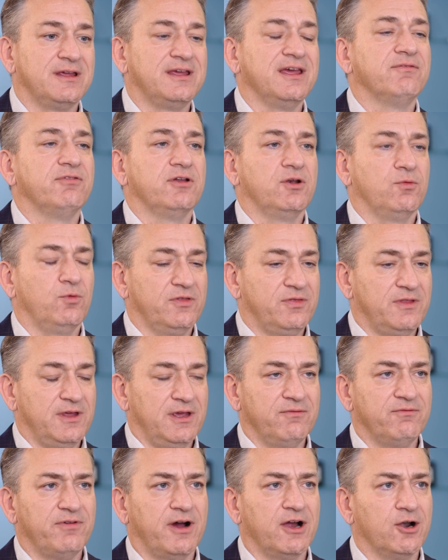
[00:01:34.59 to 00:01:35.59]
given what the
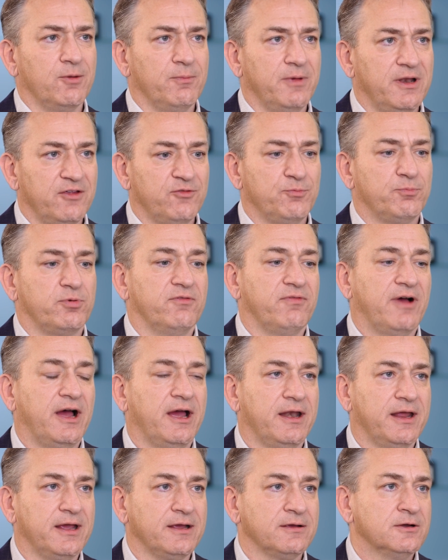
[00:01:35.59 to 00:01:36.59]
environment is
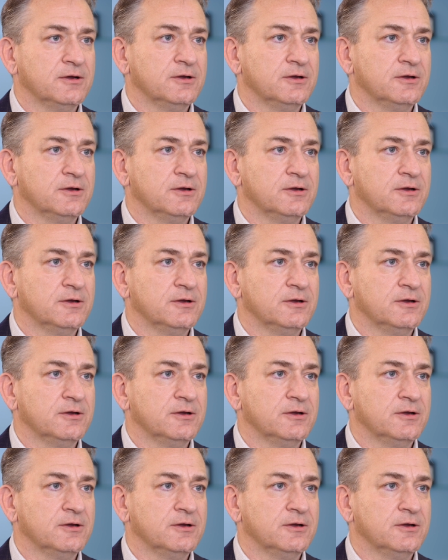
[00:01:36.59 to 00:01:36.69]
providing